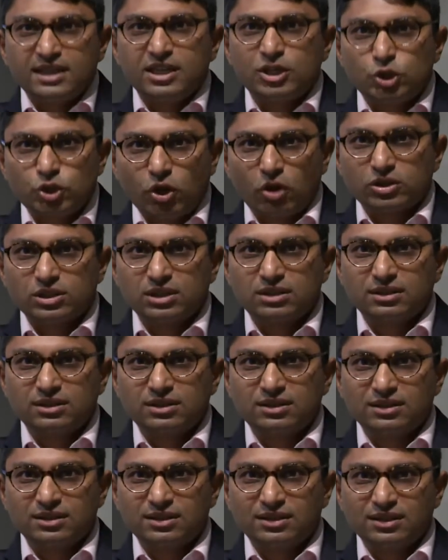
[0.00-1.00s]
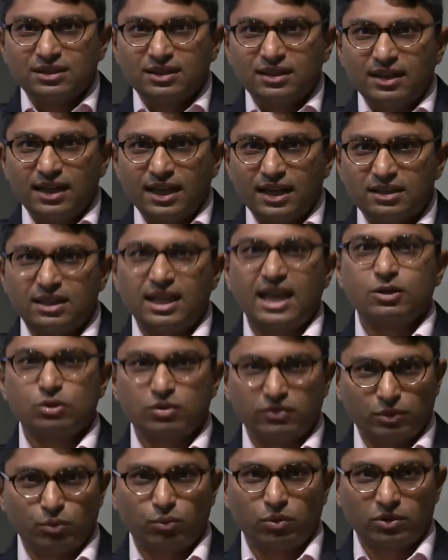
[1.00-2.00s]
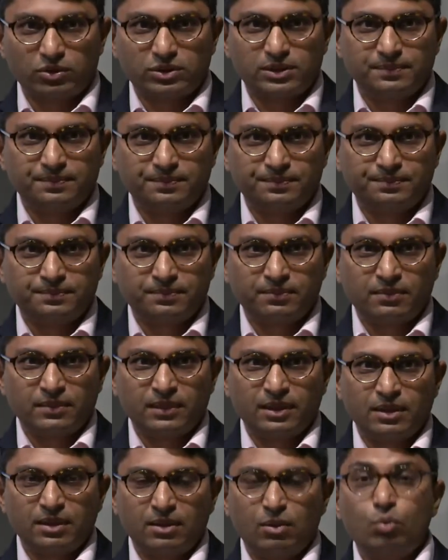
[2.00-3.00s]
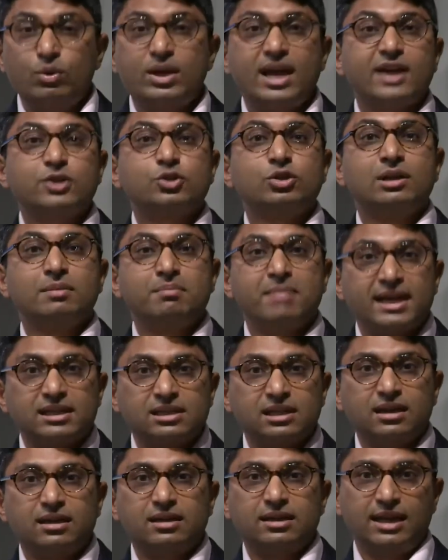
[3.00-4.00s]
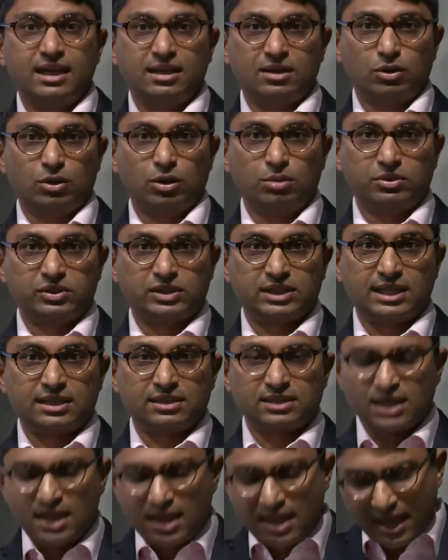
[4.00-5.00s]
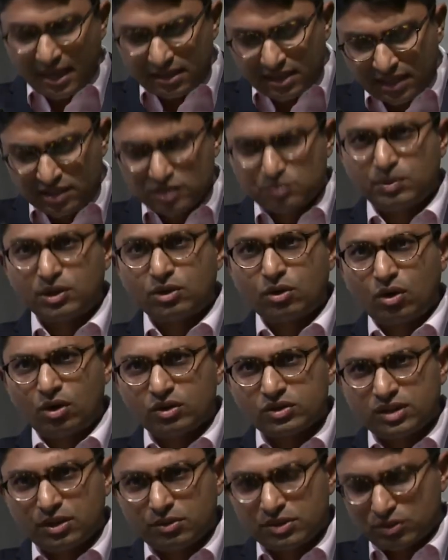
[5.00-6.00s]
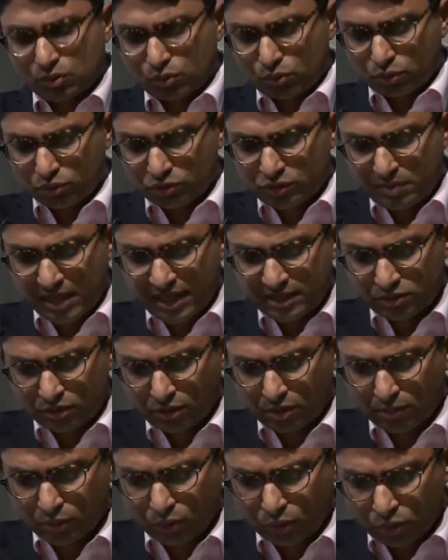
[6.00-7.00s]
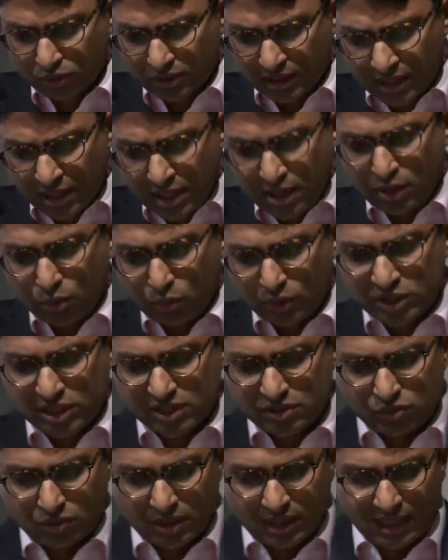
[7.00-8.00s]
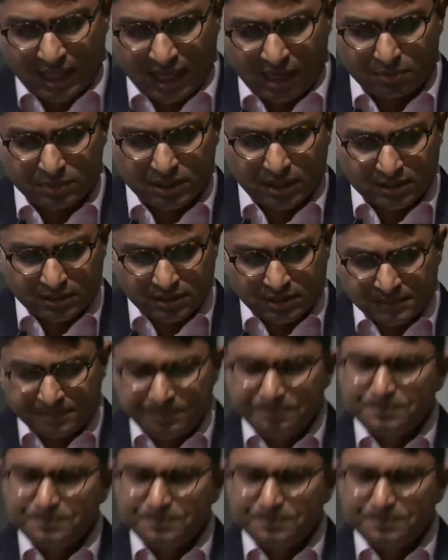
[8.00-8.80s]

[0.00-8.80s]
dot at the end of the world. We actually matter in a global sense, and that is because there is a rules-based global order which has really helped us.